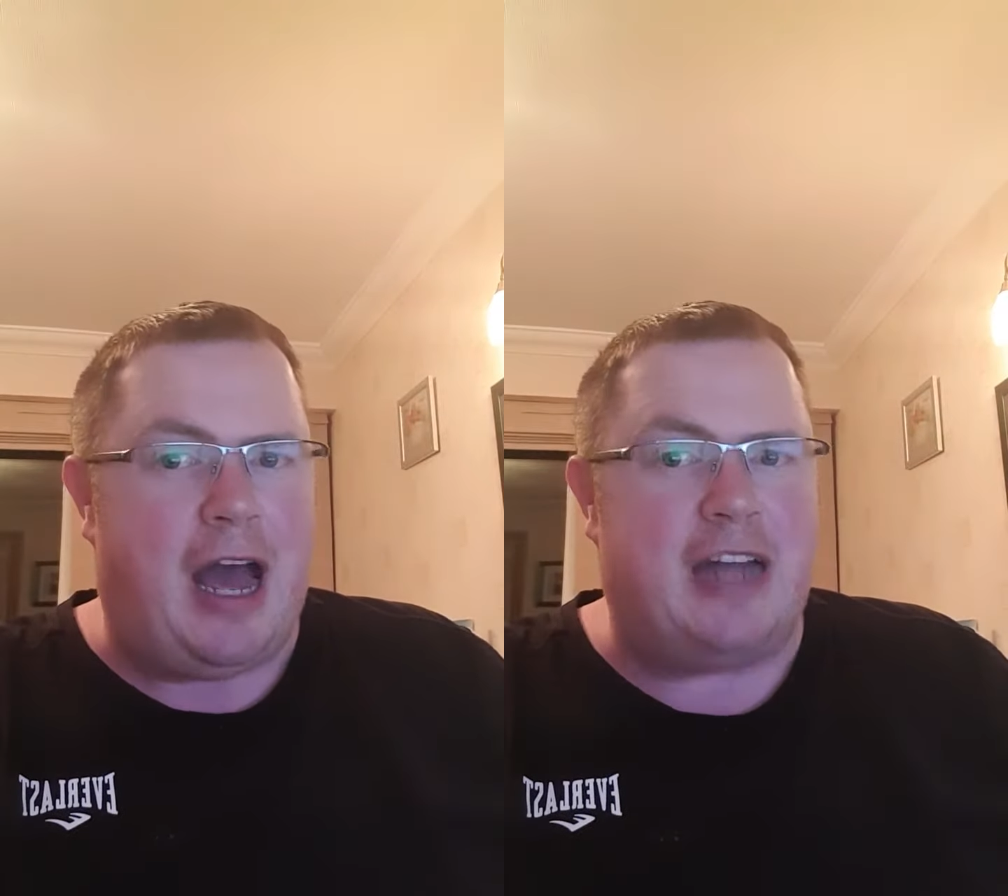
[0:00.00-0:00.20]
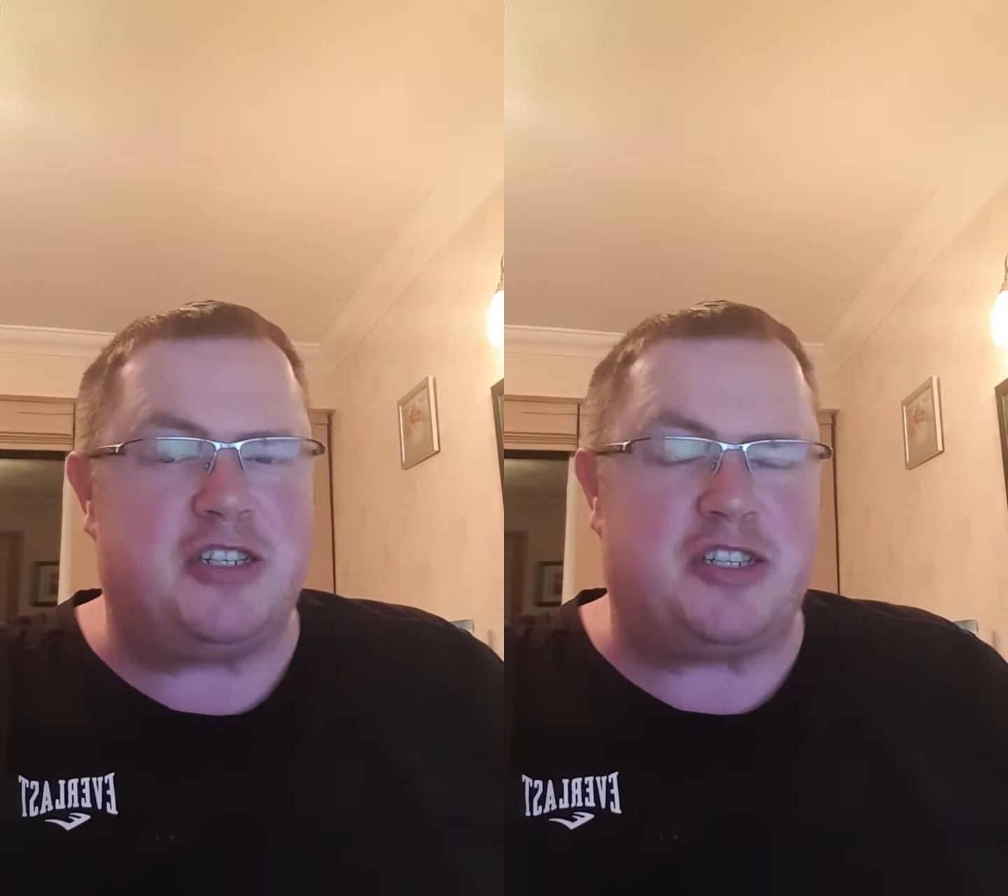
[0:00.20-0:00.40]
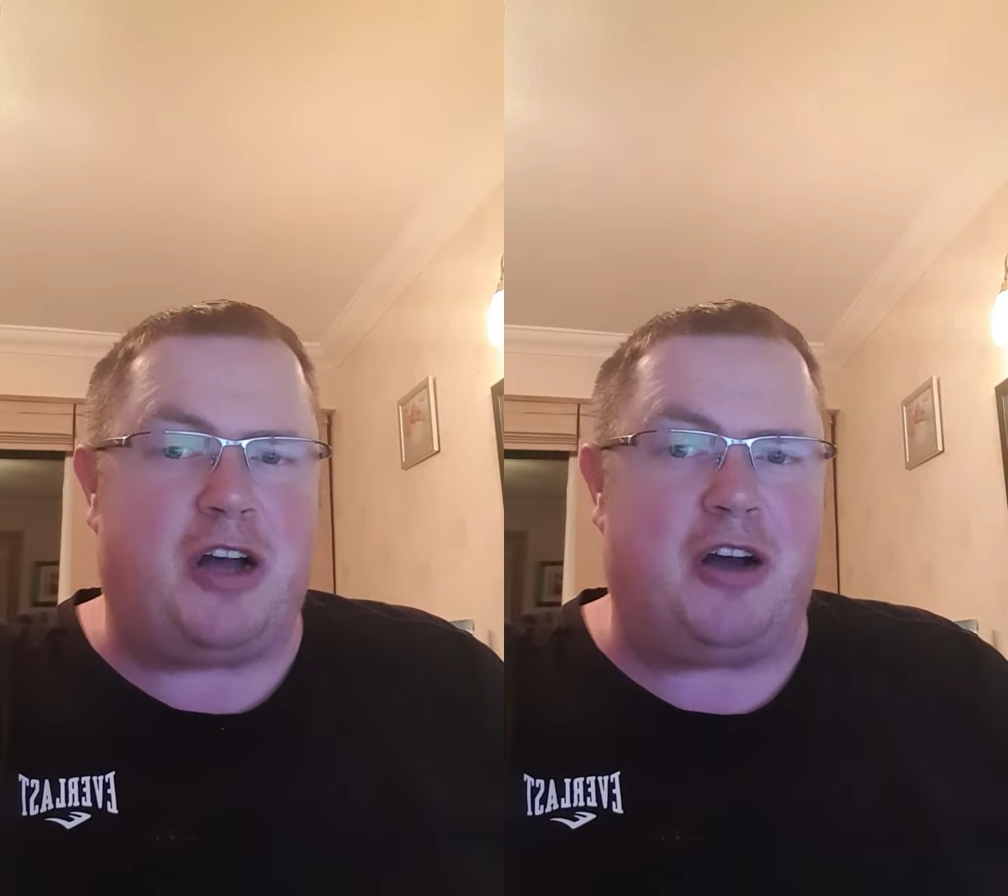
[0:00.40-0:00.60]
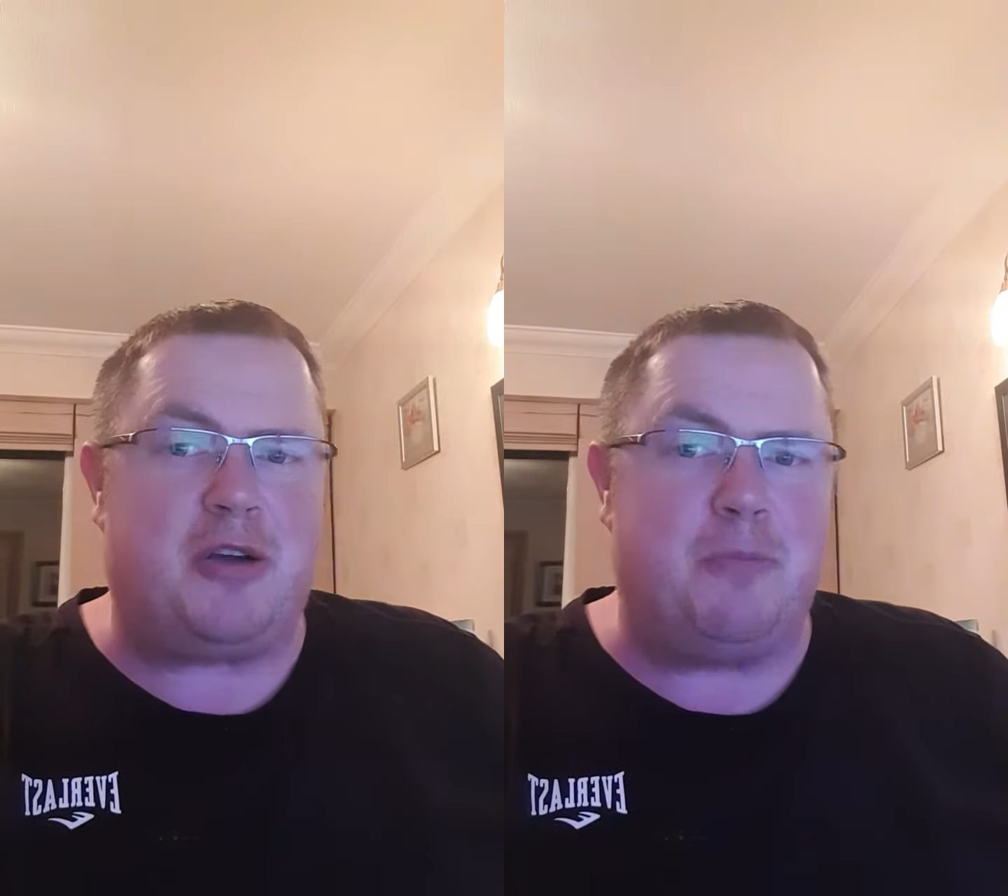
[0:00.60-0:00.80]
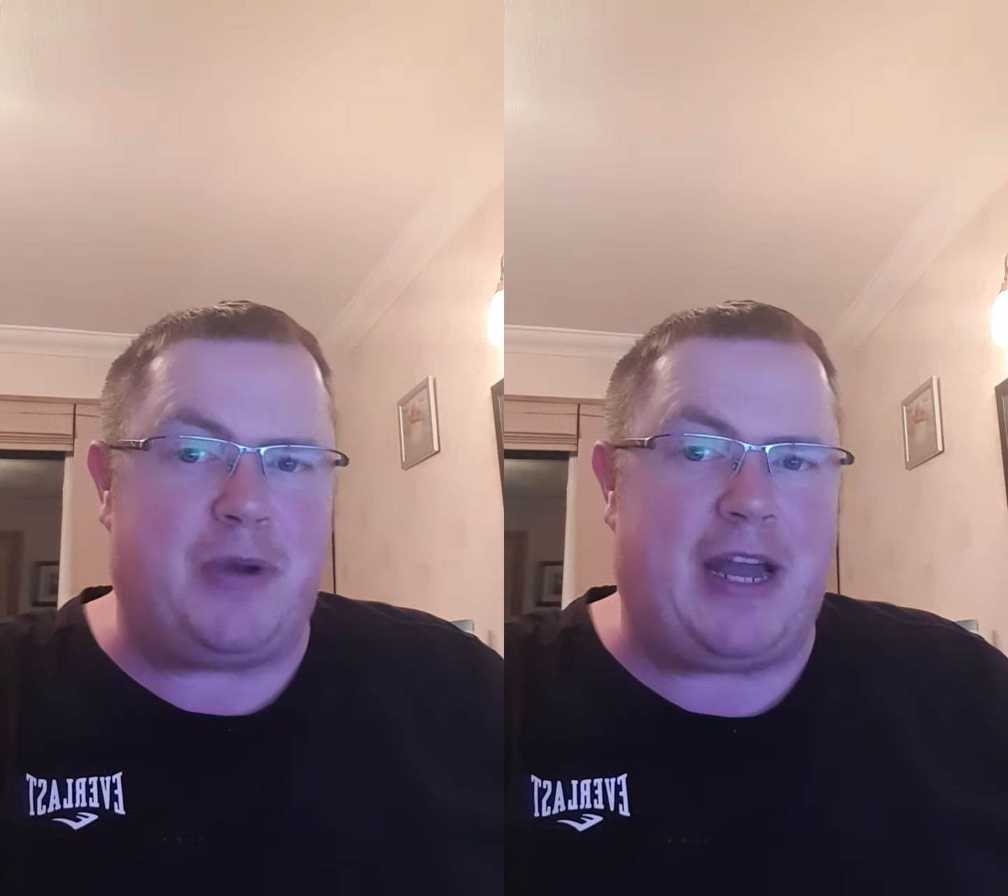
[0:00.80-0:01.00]
and start
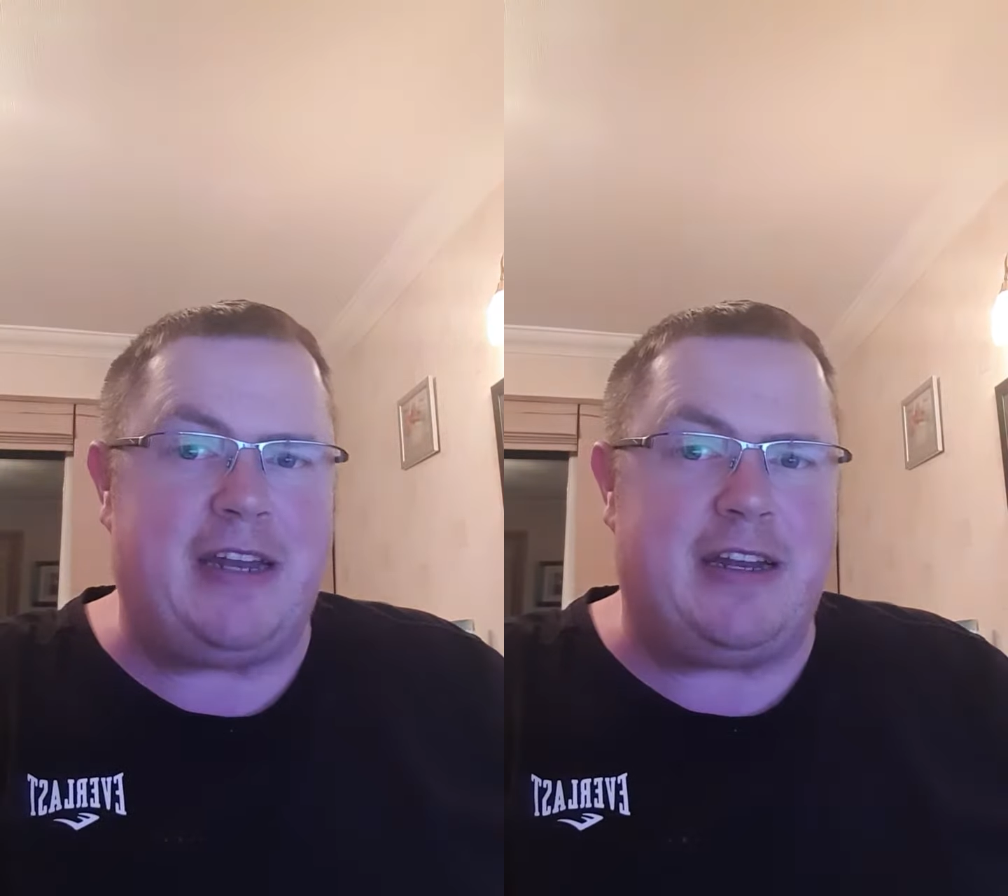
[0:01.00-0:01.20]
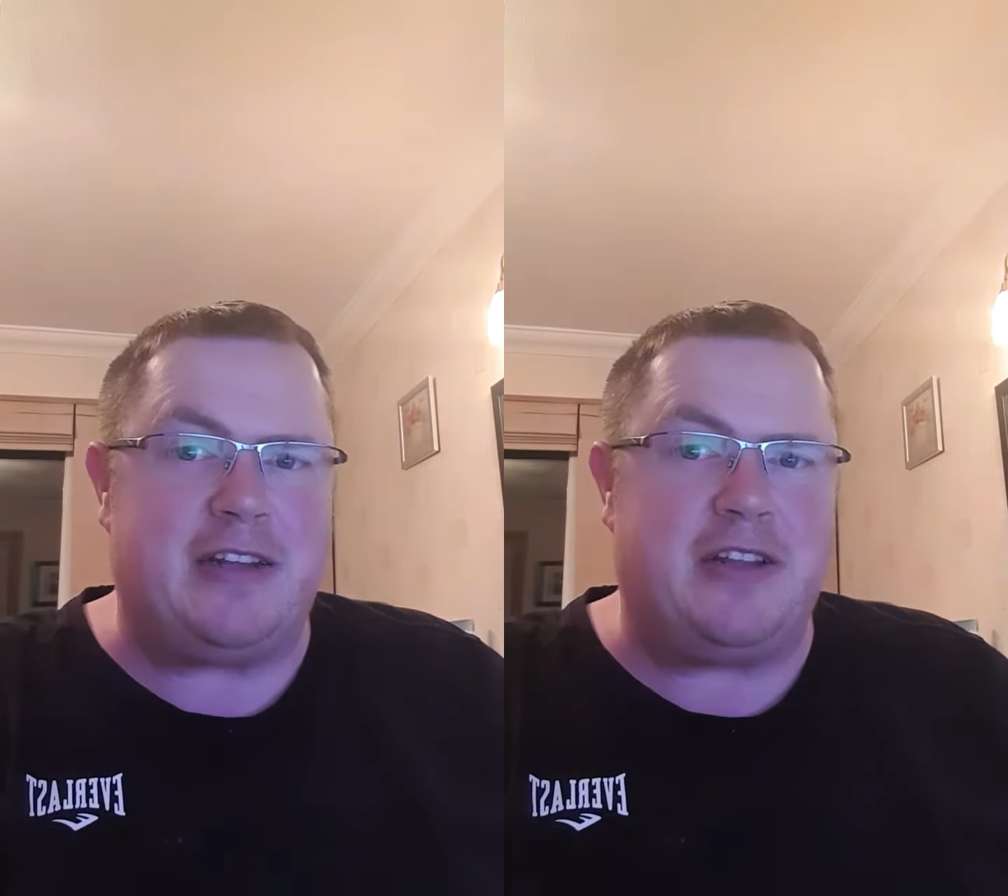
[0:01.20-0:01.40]
complaining